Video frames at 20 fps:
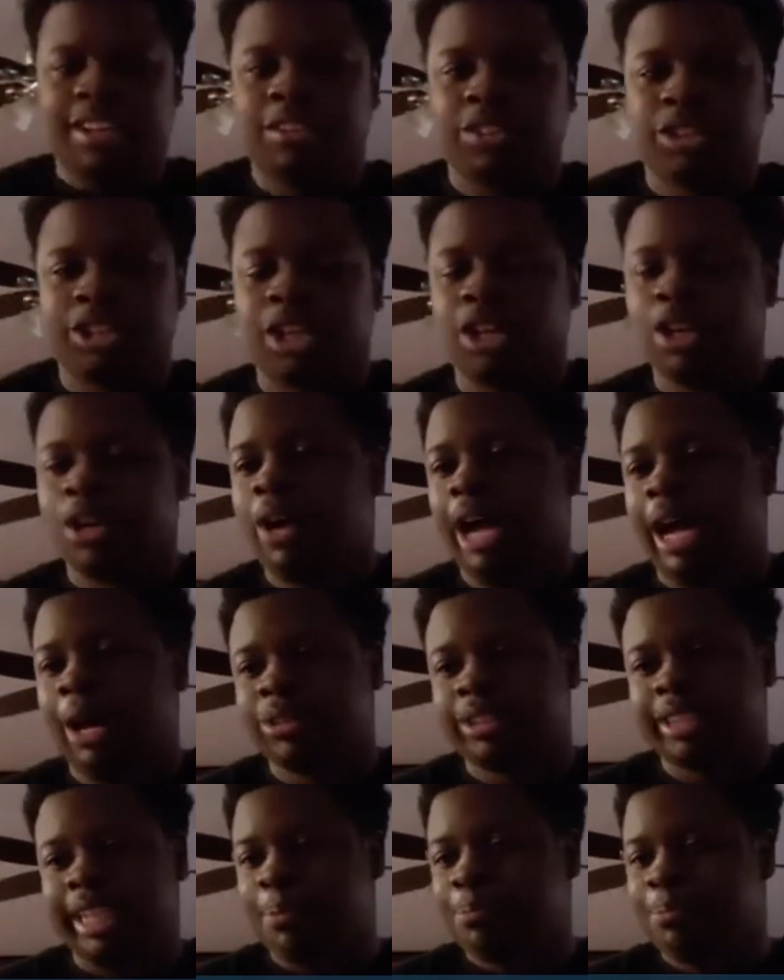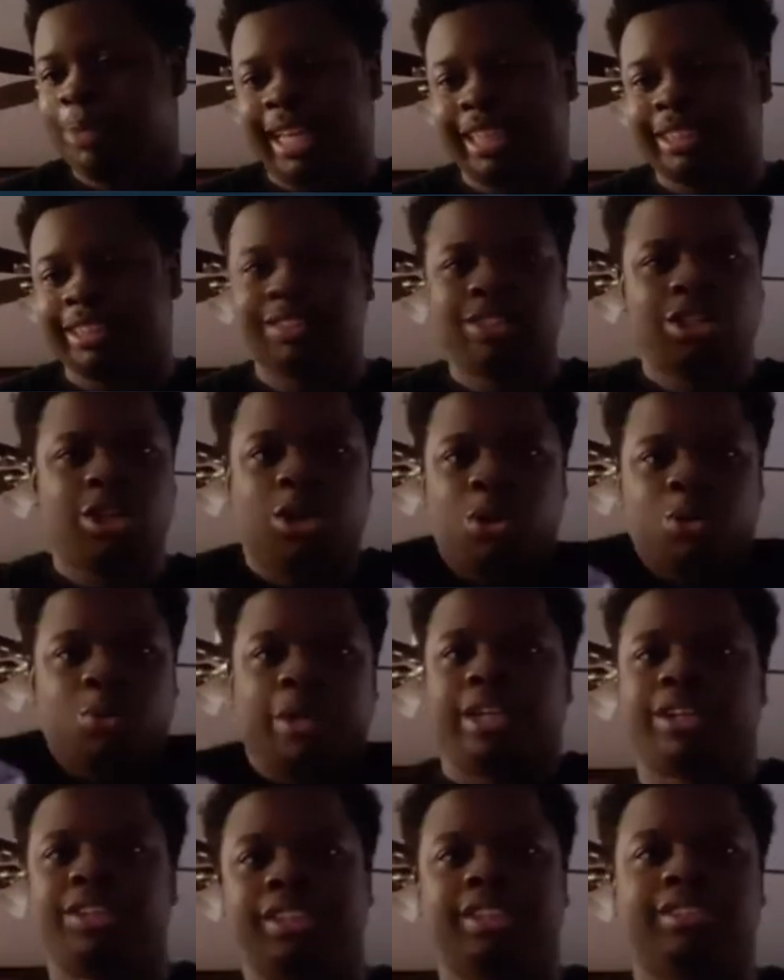So I was like blasting
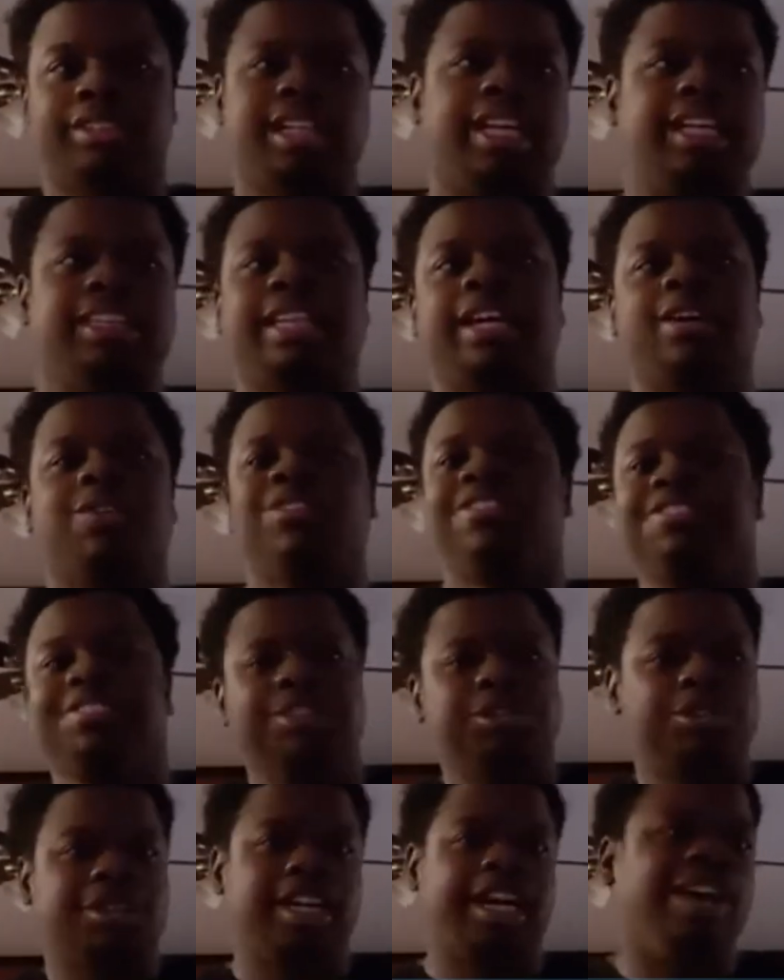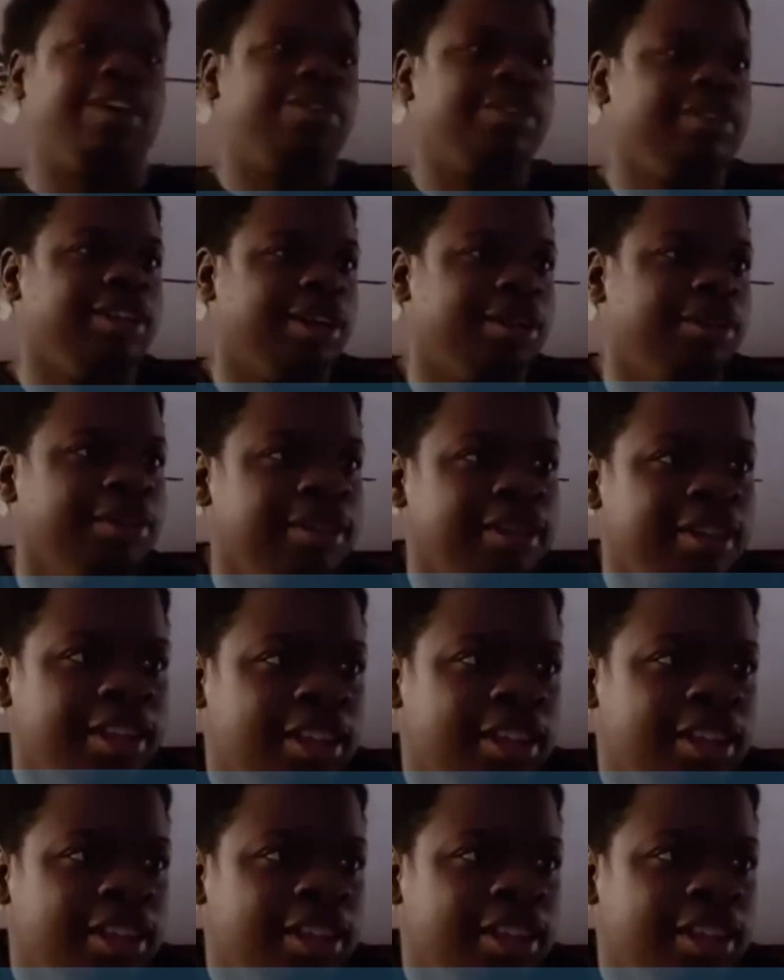Nordwick or something like that, or Future, I don't know.